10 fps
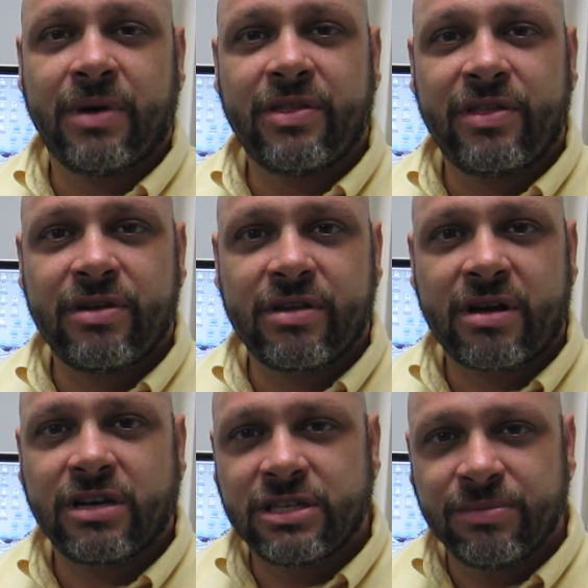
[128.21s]
But they're the
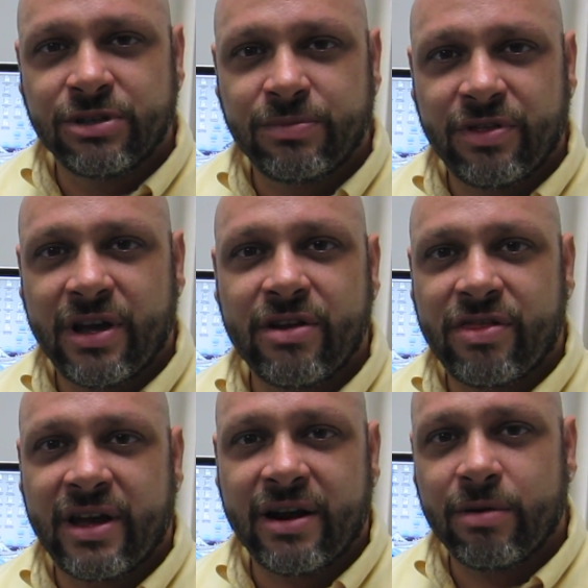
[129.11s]
customers. They're
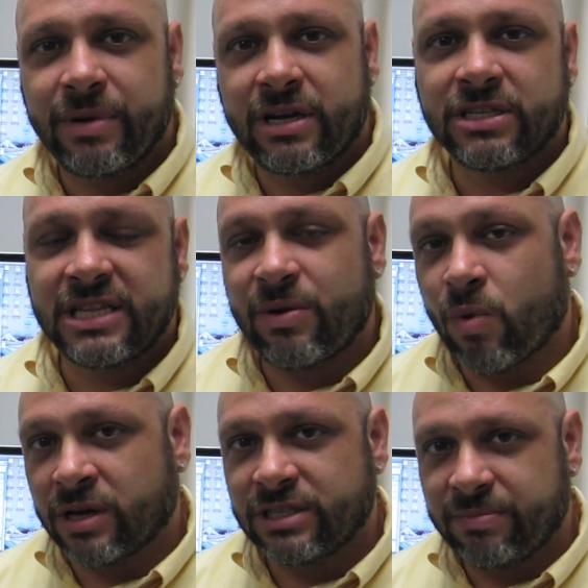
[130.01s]
there because they
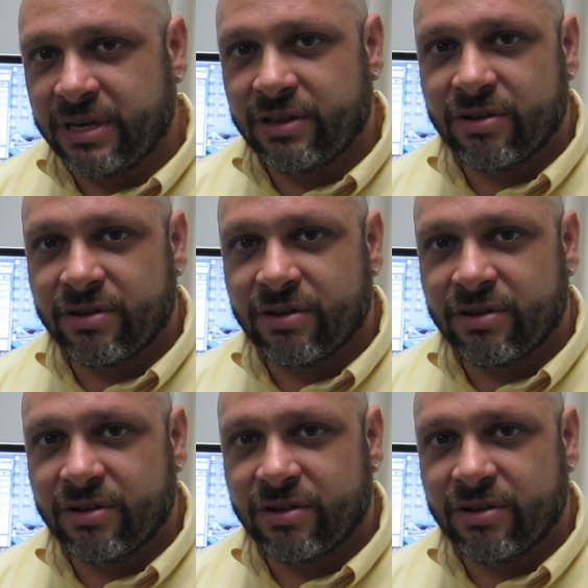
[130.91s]
want to be.